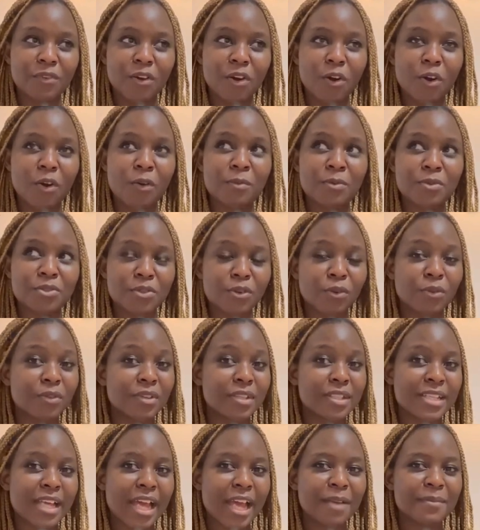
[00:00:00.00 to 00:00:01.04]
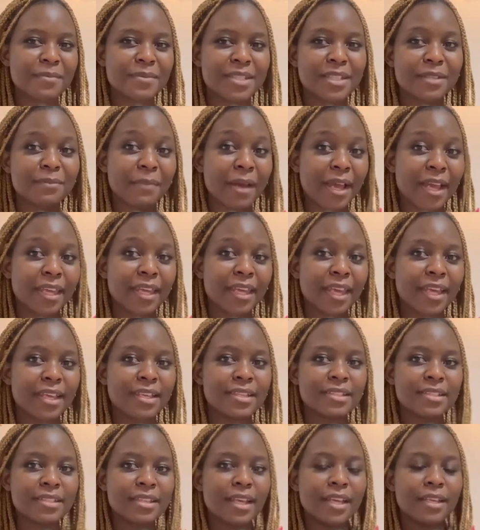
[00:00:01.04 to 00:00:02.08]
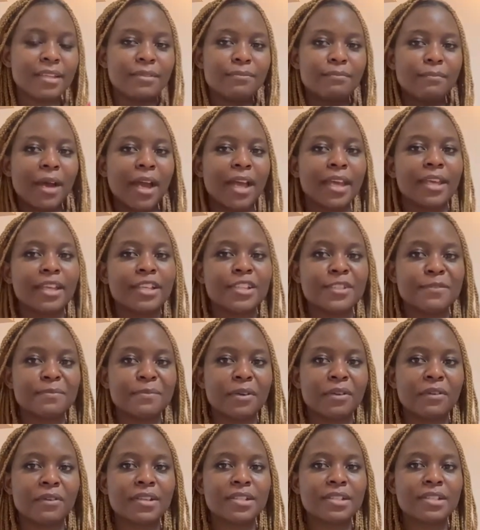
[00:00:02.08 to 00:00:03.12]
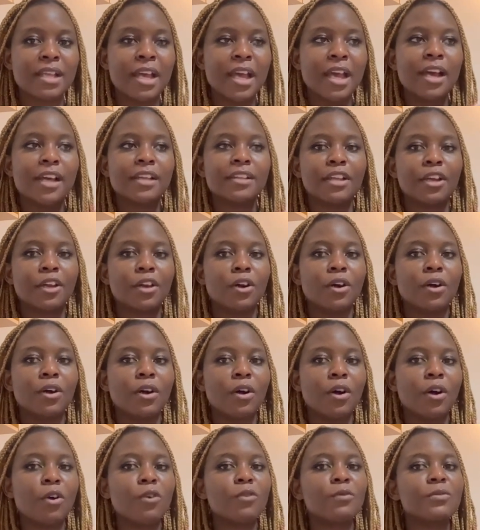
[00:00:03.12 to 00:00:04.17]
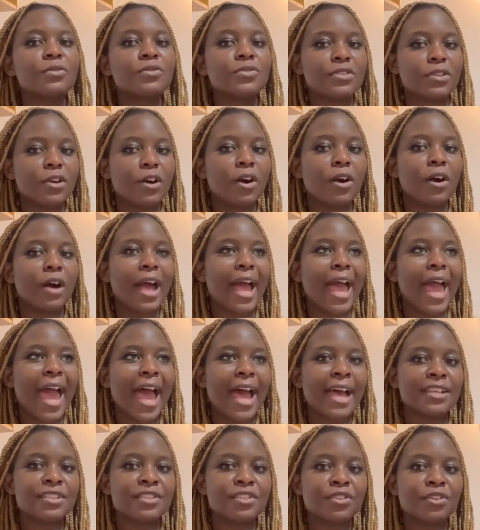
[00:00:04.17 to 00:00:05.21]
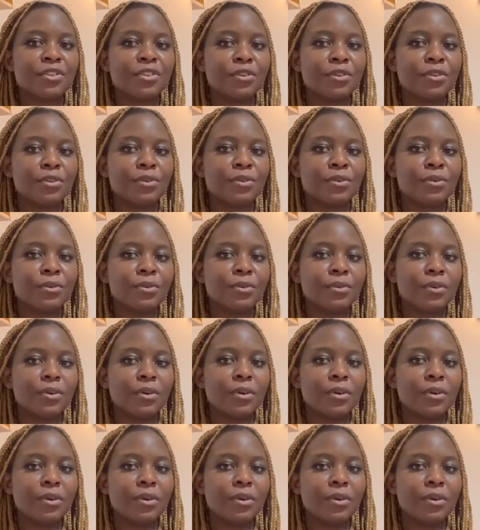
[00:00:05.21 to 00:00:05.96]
almost all the times in my case, in my experience, they almost ask you,